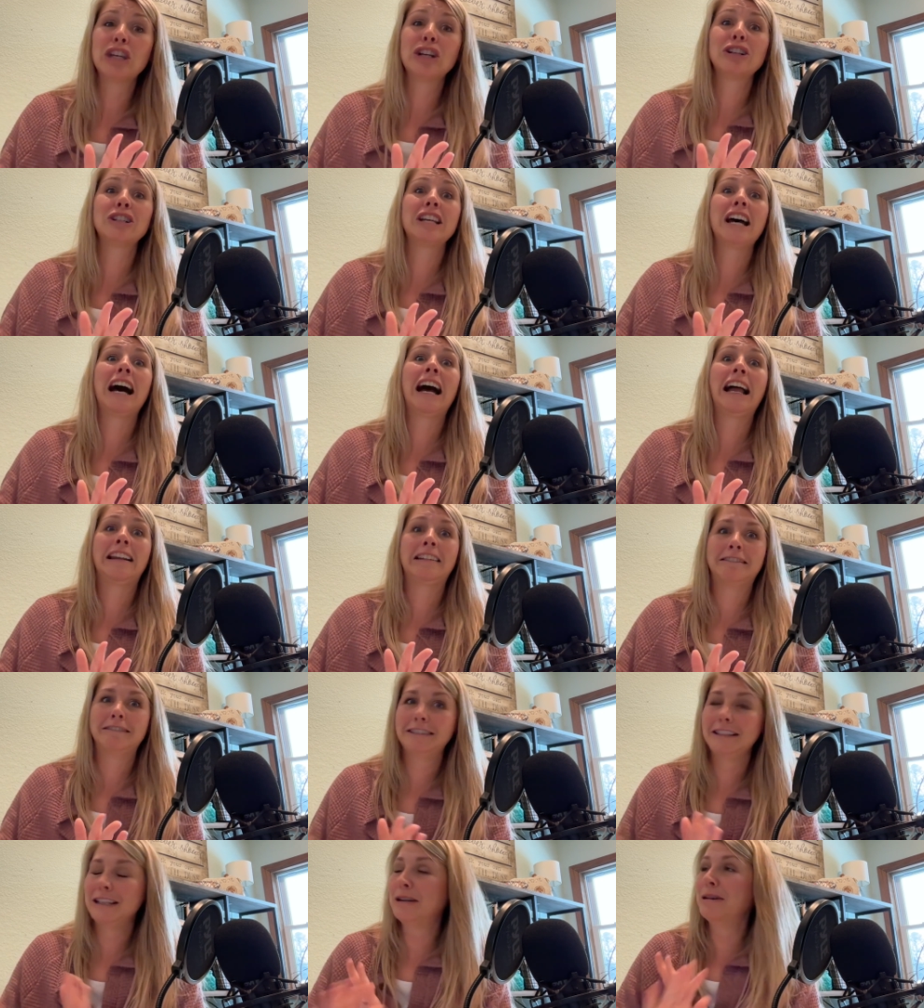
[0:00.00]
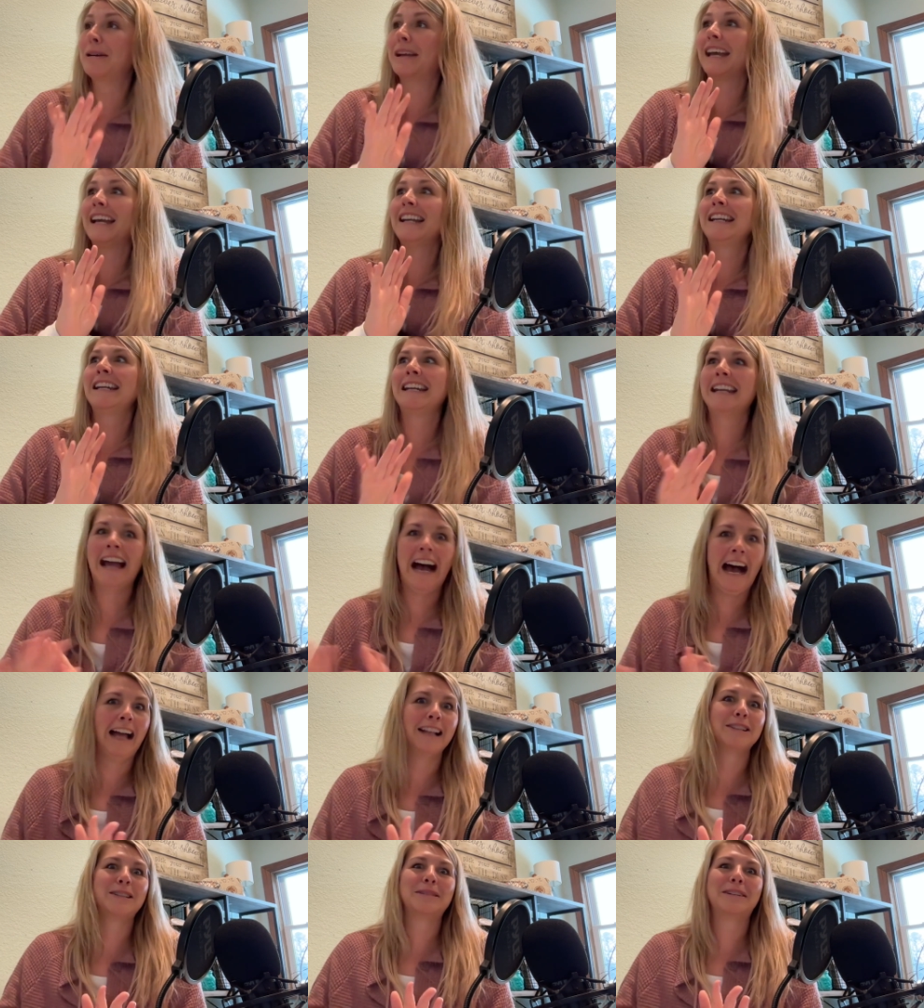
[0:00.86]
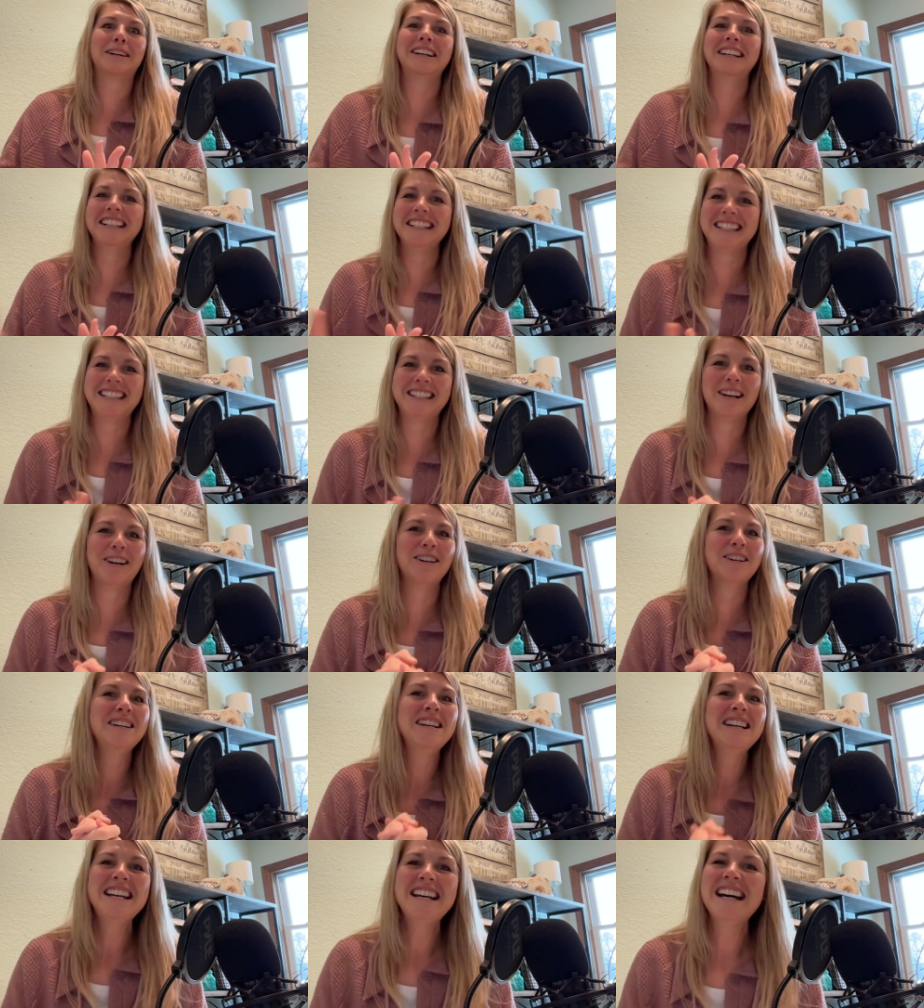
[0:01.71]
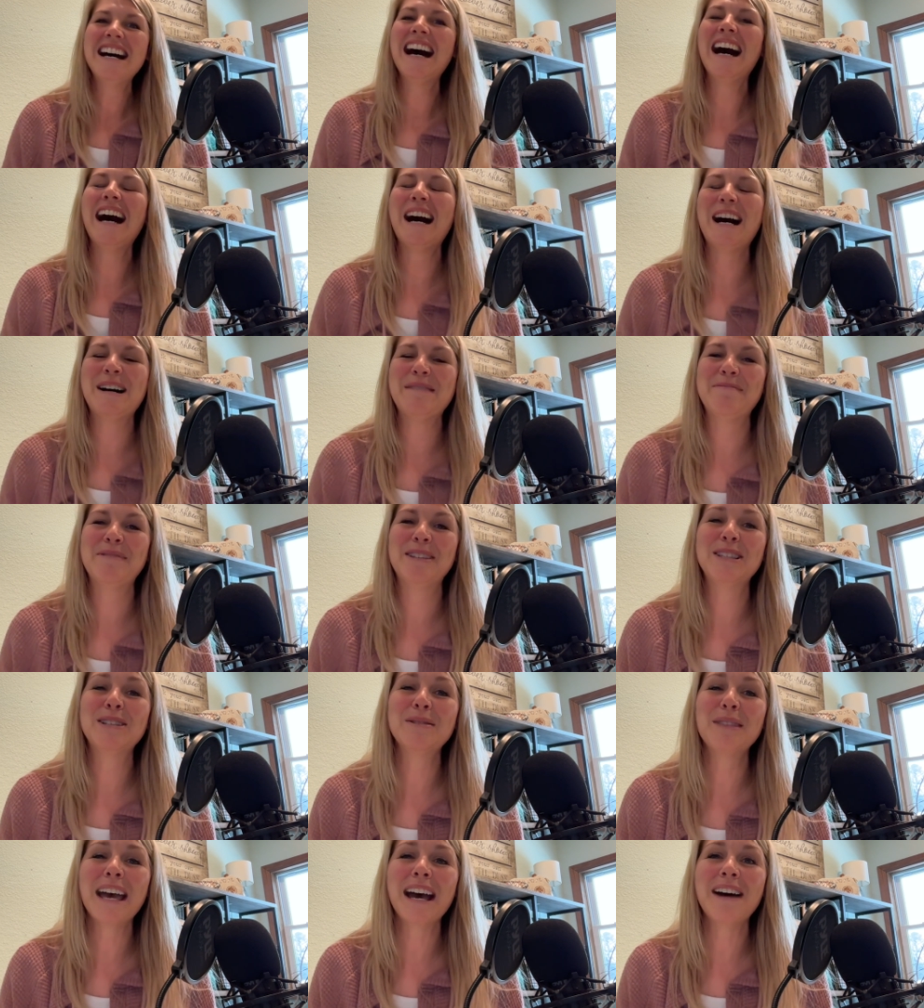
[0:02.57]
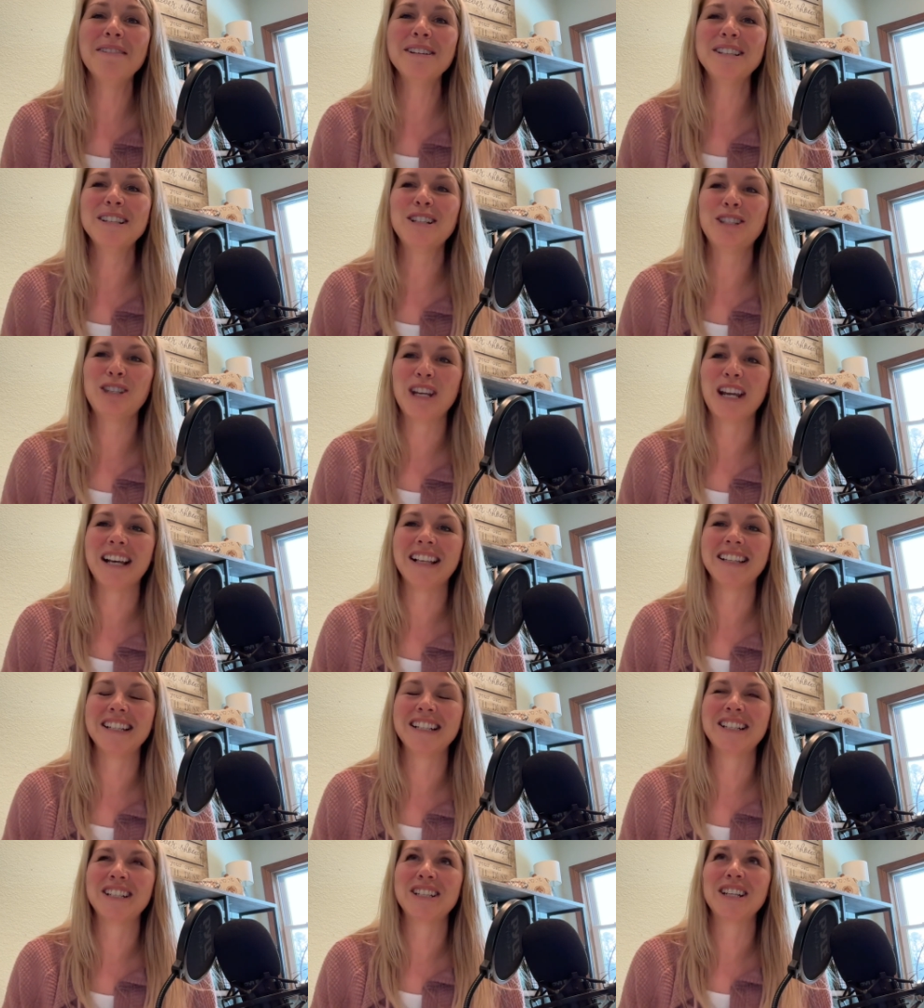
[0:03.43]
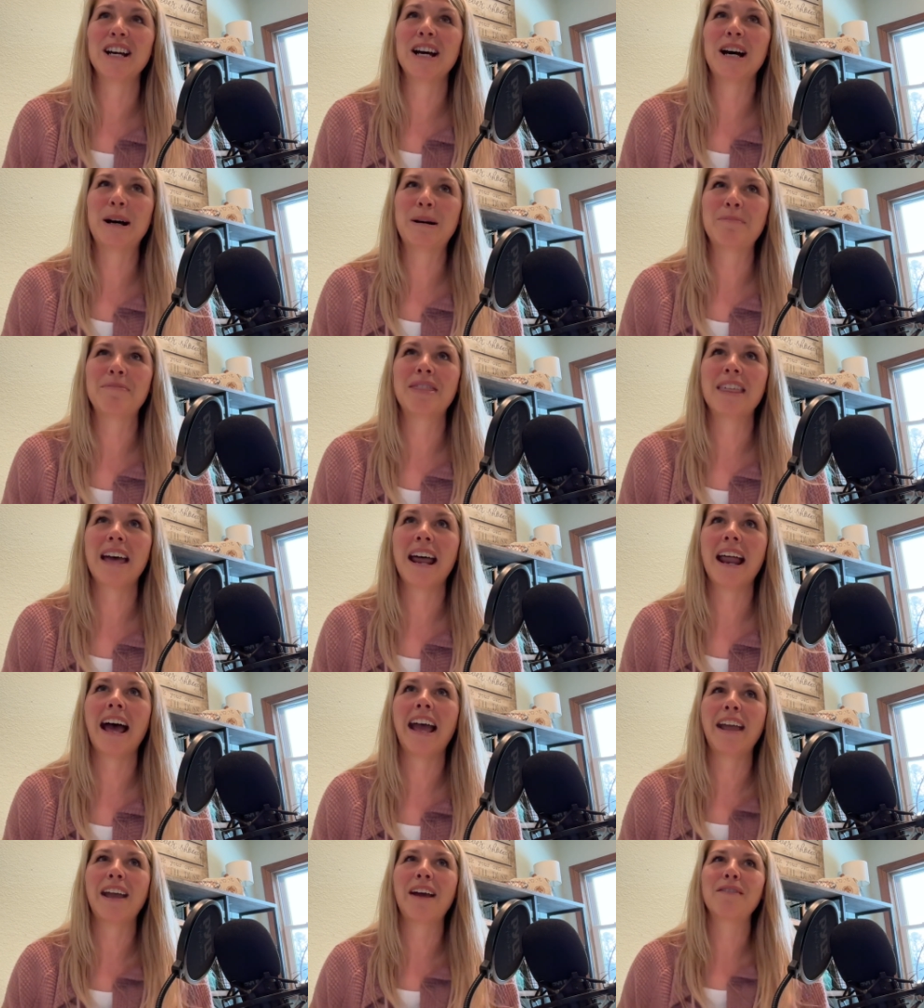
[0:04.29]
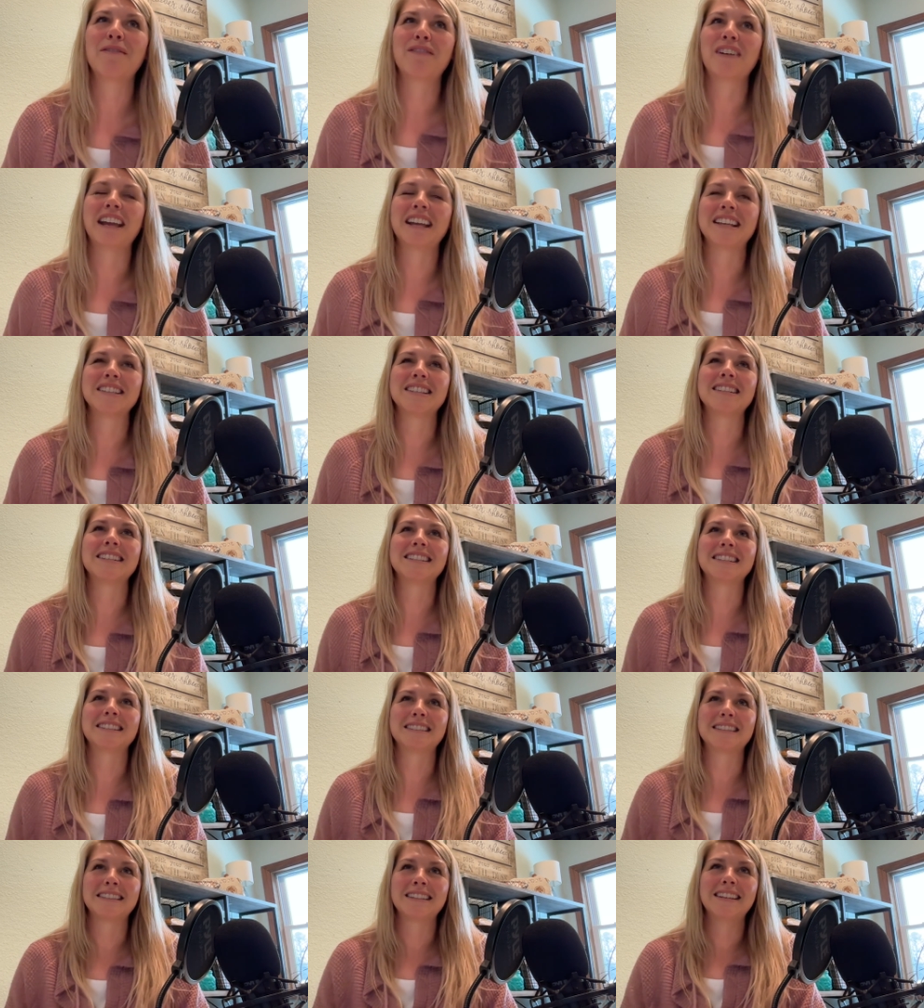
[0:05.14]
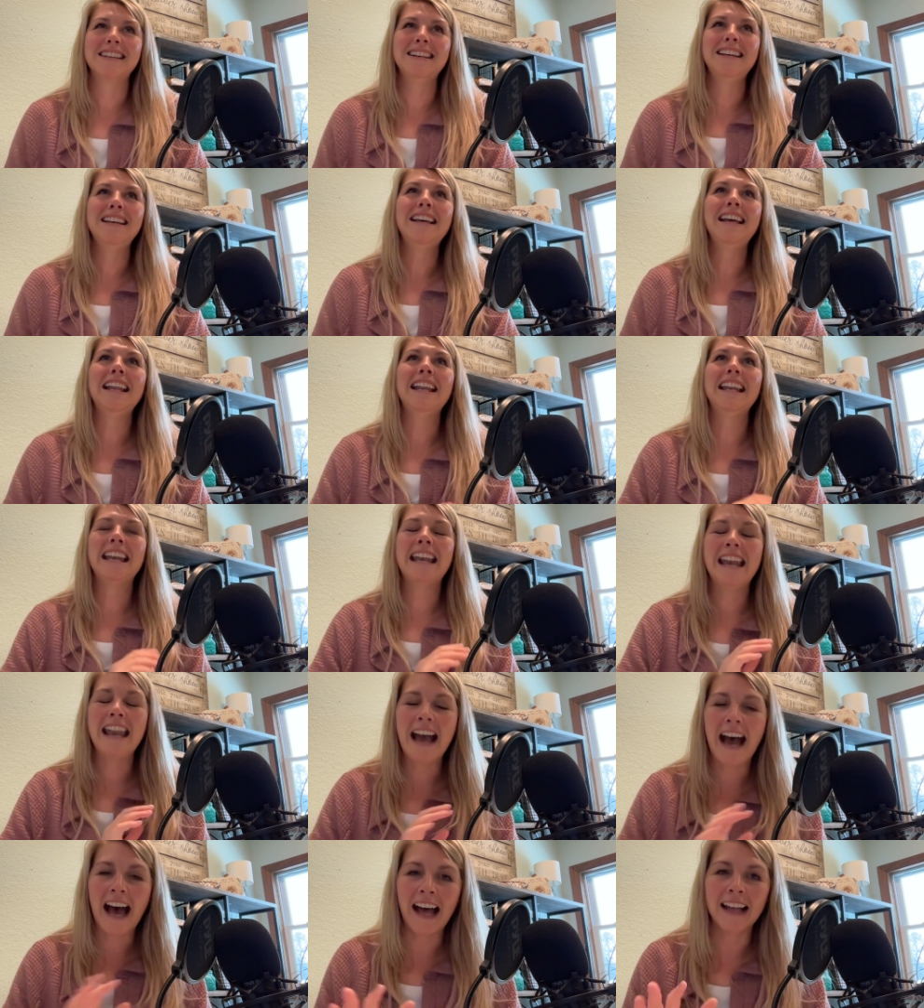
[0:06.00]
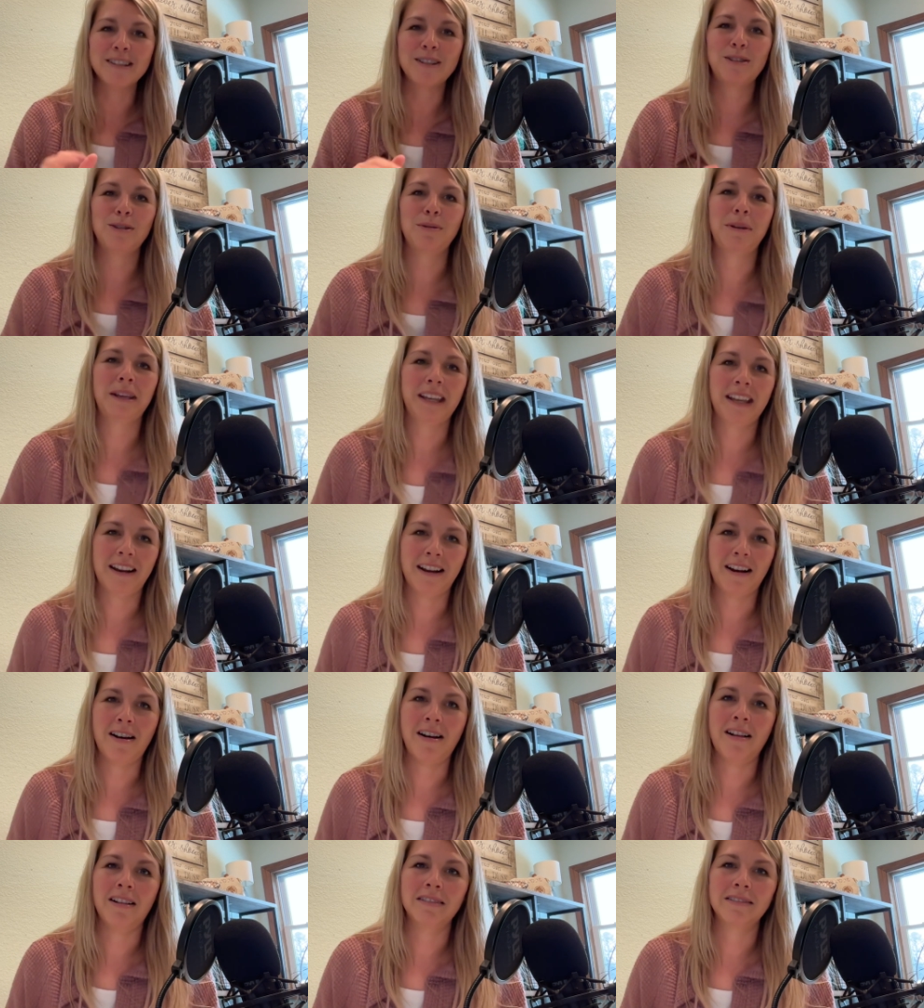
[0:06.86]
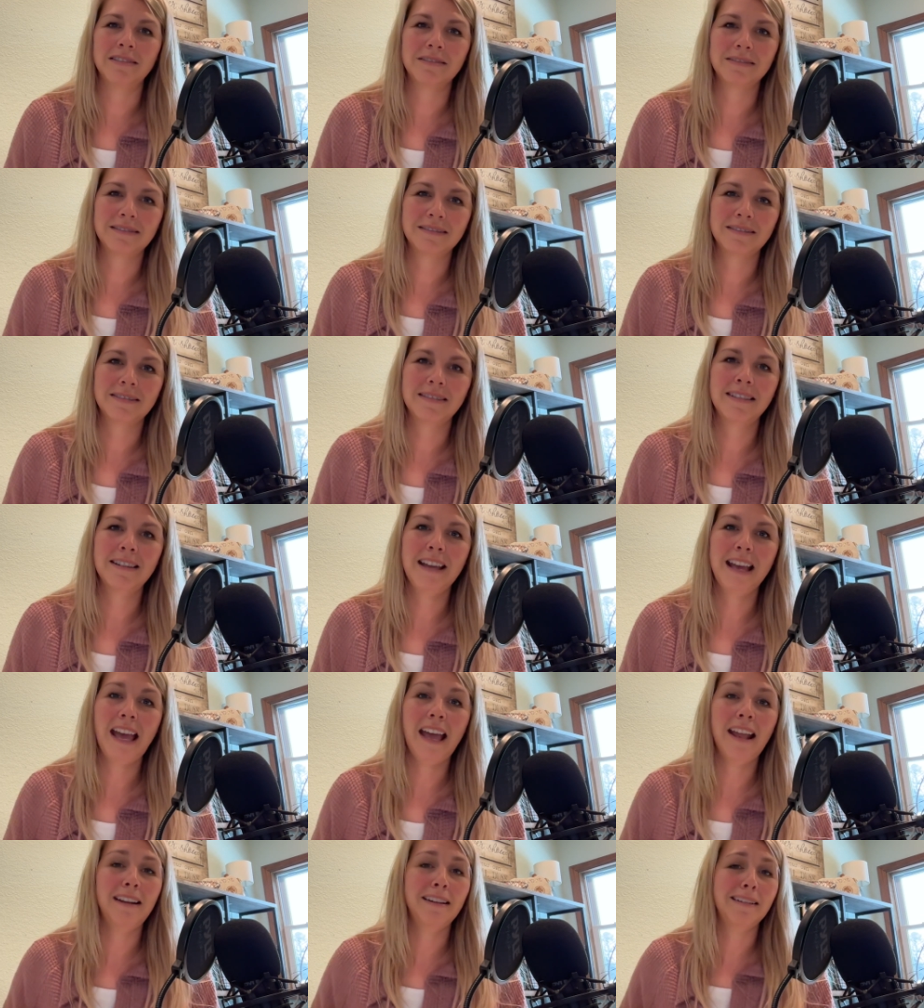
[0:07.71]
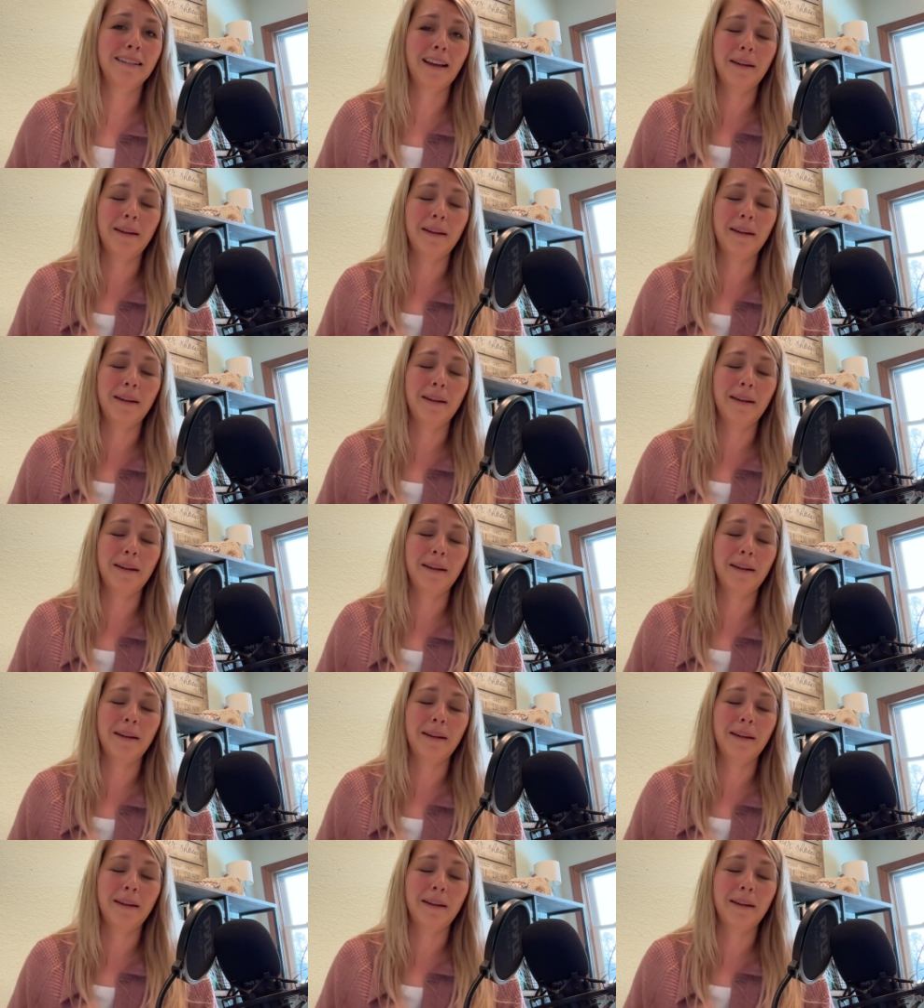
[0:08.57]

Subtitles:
you're done. You cannot do it. So that was a challenge that I have faced is not doing it all. And